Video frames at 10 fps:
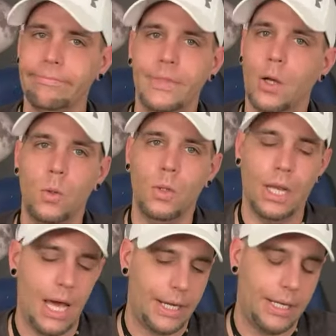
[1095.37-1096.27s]
Whole
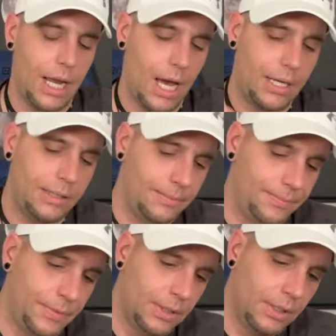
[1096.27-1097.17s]
lot of nada.
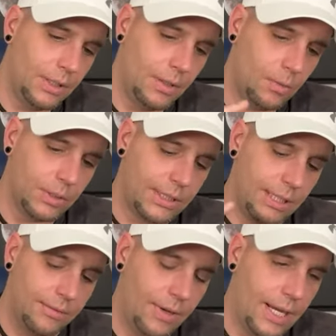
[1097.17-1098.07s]
What's the
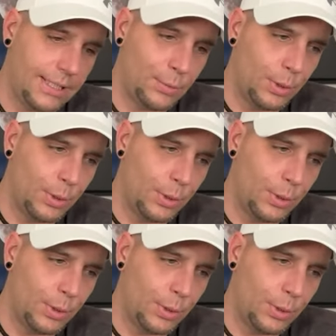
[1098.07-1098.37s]
advice?